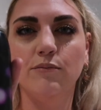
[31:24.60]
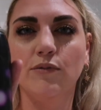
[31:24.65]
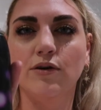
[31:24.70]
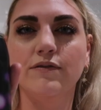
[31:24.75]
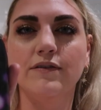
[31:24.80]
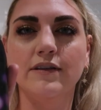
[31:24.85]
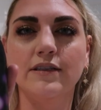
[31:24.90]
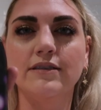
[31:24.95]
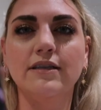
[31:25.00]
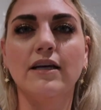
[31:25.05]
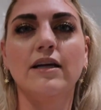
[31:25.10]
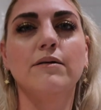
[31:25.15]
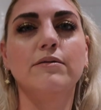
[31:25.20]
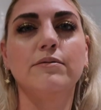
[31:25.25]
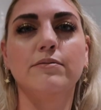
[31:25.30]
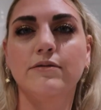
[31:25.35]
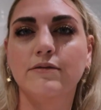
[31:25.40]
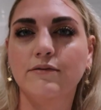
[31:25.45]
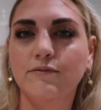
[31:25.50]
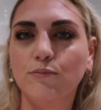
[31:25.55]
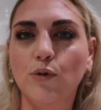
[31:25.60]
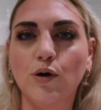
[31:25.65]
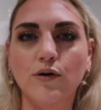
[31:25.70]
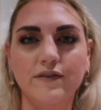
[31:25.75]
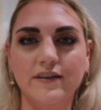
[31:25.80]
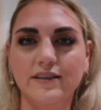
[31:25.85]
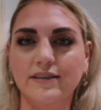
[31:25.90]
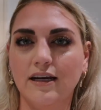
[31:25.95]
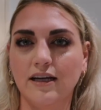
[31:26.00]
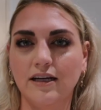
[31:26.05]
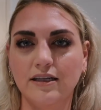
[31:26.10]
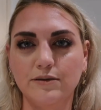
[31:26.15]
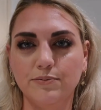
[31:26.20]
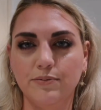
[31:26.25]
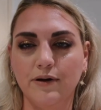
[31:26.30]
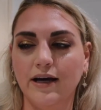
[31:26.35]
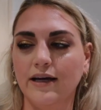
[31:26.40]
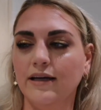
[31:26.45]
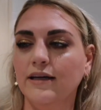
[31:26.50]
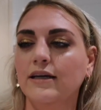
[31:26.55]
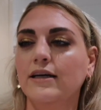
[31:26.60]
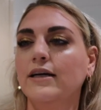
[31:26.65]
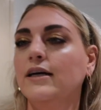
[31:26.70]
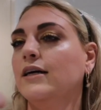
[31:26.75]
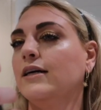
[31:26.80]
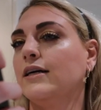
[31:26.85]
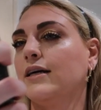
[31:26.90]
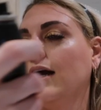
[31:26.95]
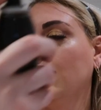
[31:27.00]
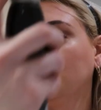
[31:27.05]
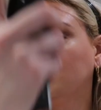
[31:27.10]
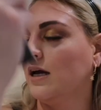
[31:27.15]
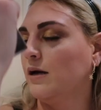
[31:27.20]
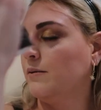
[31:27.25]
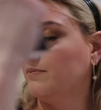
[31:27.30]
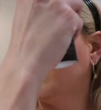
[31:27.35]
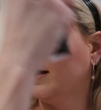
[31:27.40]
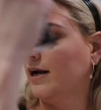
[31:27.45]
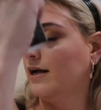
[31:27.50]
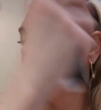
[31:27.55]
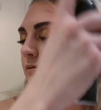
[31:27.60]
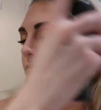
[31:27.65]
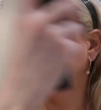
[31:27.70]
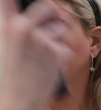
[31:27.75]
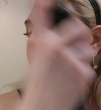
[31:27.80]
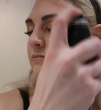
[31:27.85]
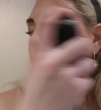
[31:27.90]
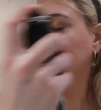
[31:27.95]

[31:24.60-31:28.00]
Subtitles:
Morphe setting spray, can't get better.